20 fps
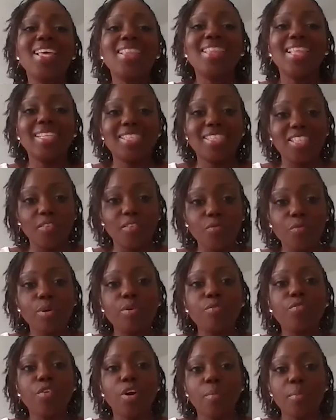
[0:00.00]
that's
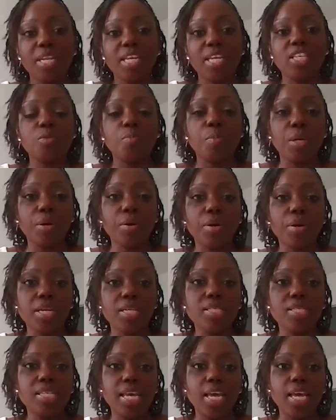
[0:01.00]
suffering from and
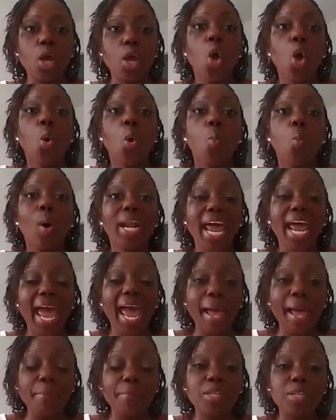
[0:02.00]
experiencing what
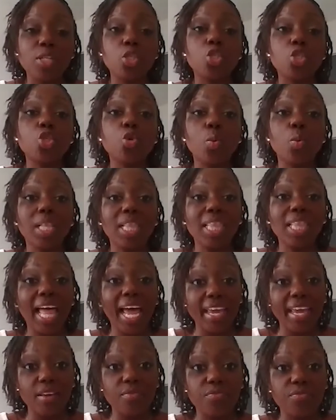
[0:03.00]
happens to a
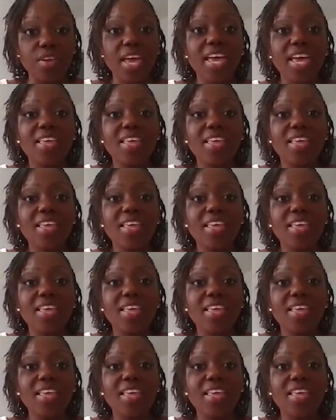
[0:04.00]
life